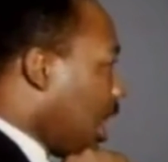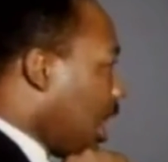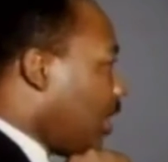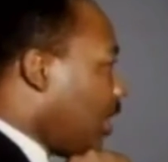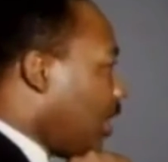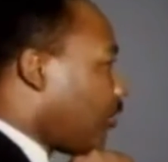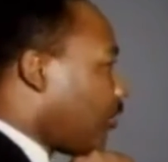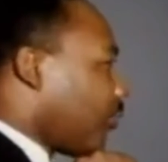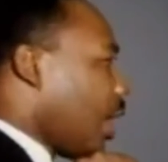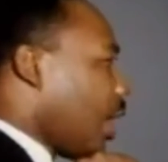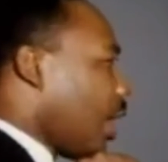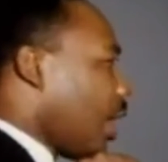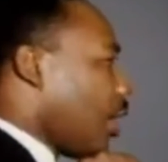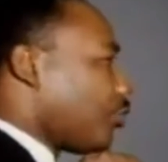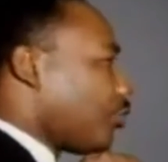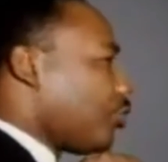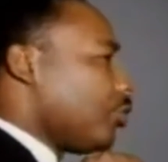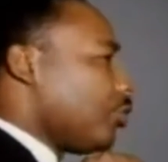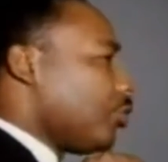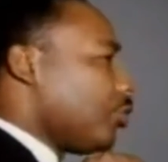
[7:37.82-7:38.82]
As I
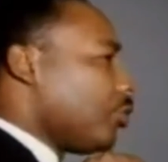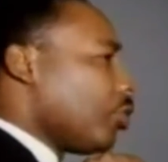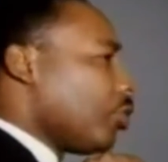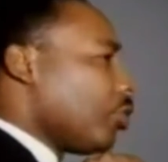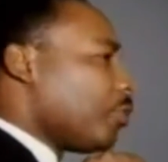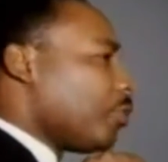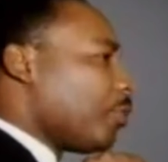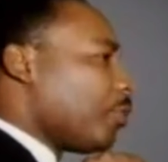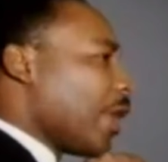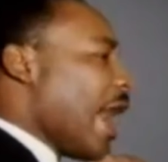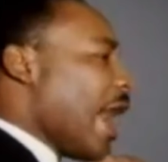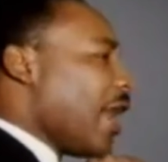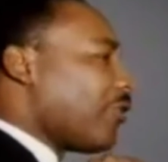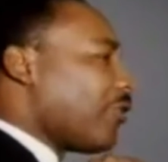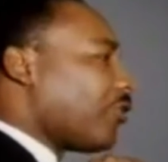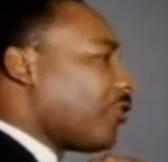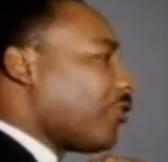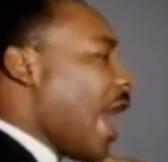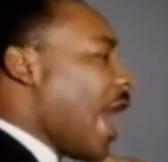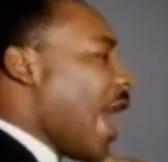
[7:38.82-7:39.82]
said to group
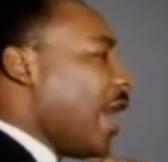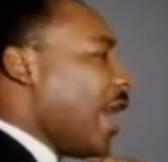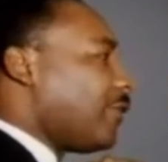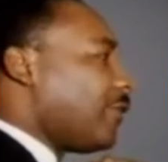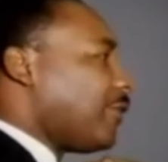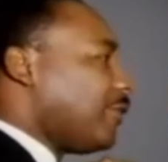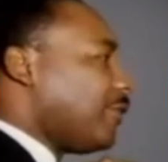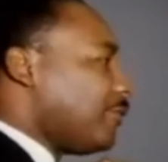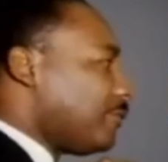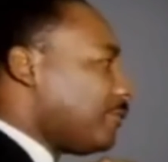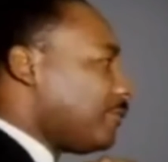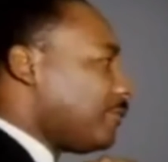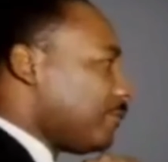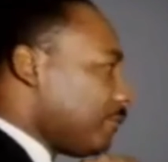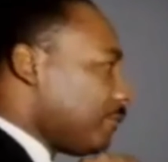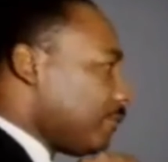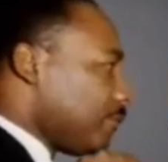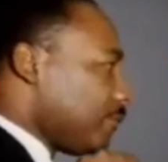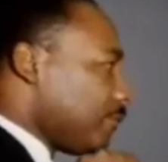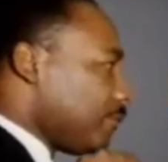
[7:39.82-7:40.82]
last night,
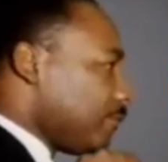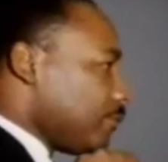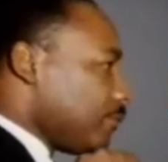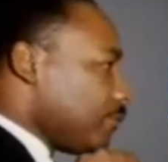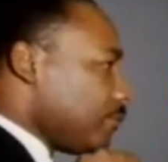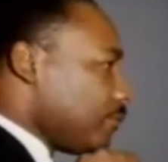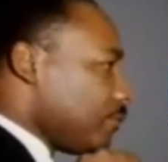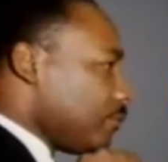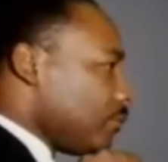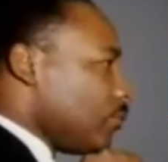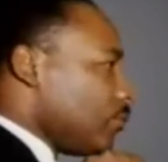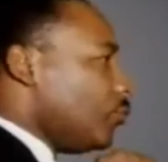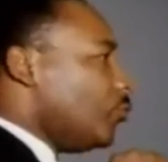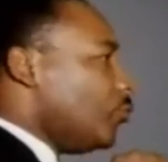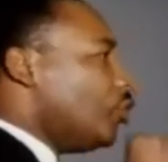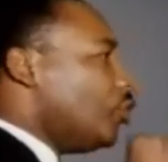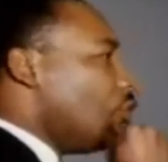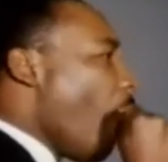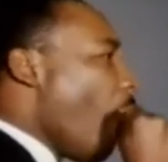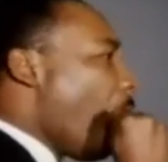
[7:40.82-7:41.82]

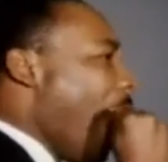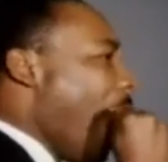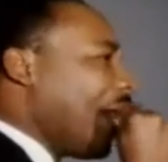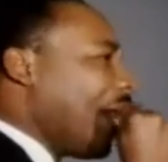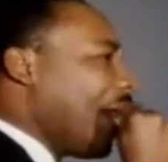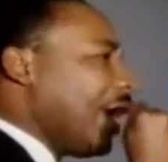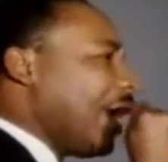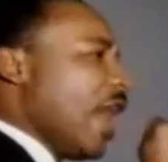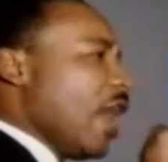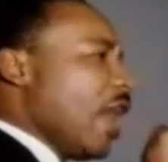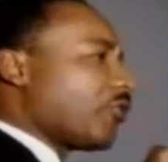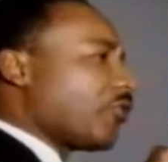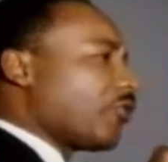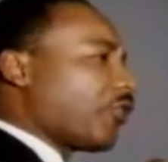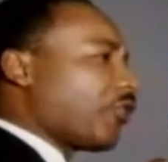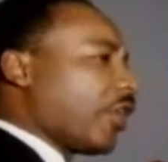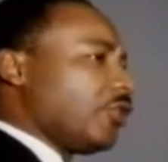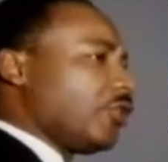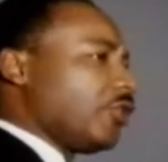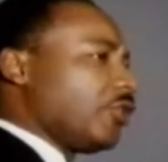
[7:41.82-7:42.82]
nobody
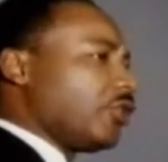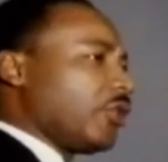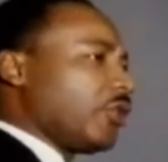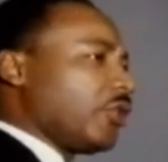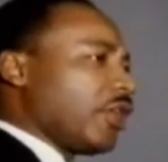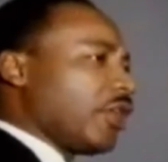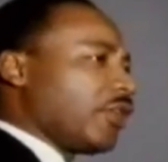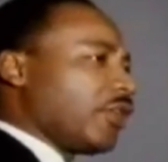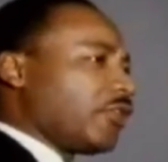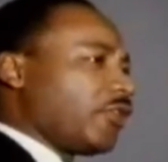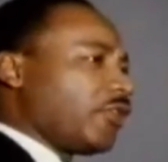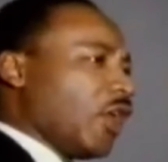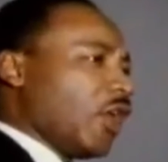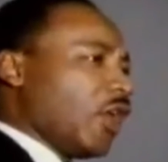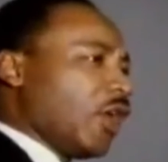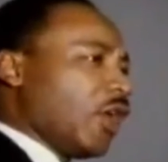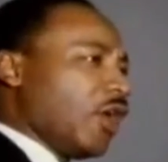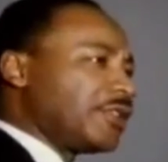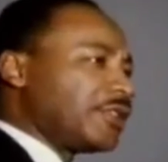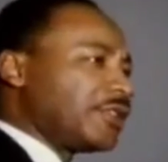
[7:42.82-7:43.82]
else can do this
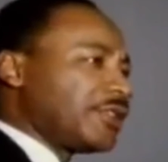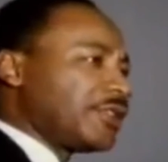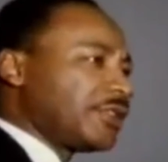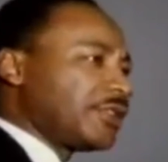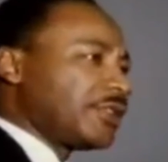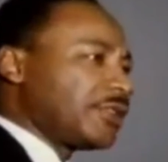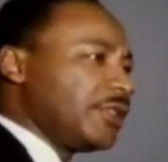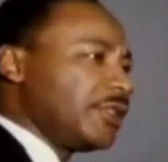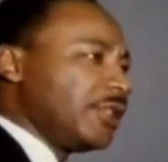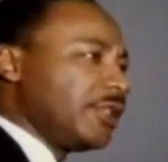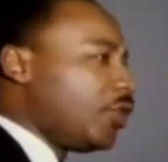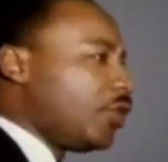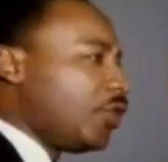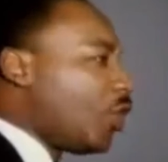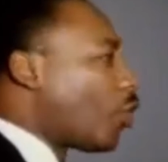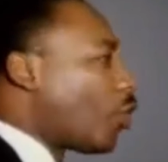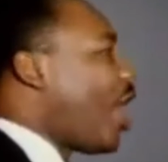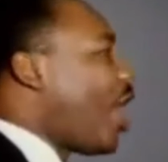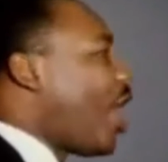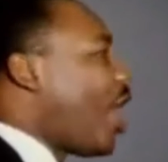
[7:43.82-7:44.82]
for us.
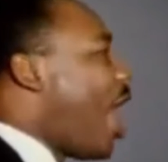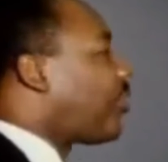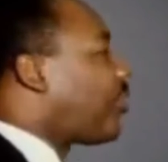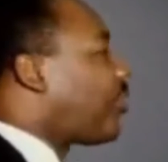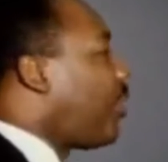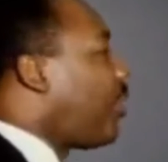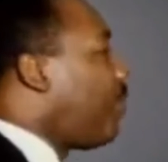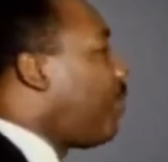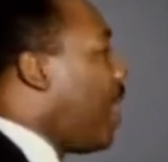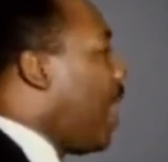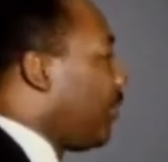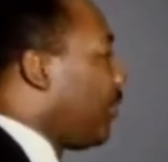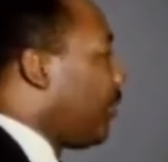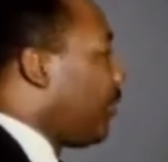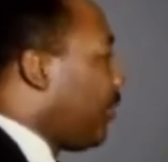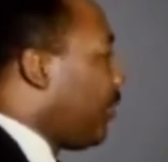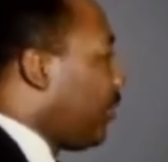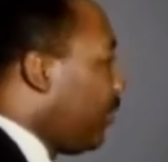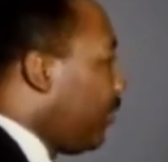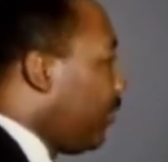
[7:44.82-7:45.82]
No
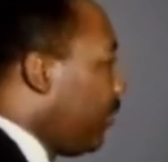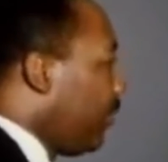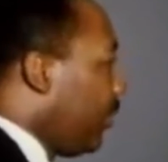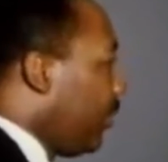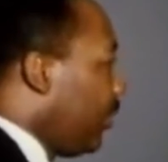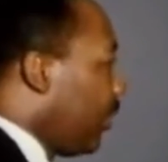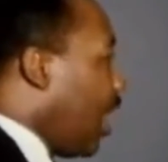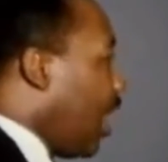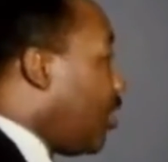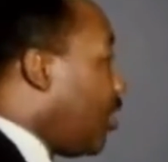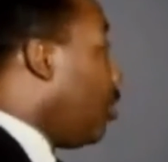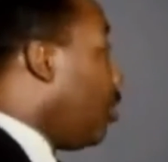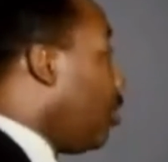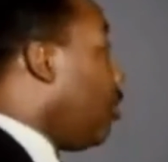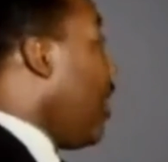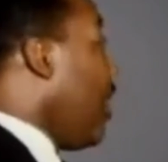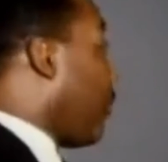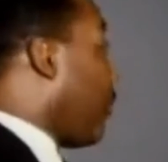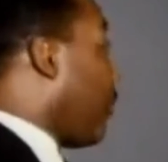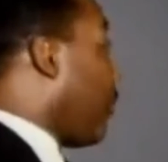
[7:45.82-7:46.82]
document
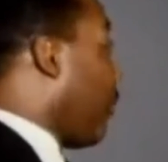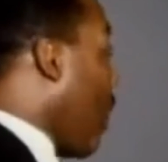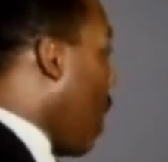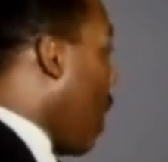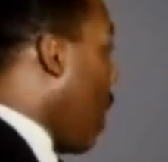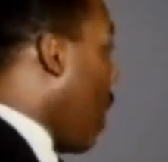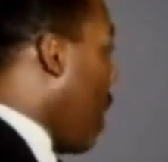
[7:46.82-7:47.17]
can do this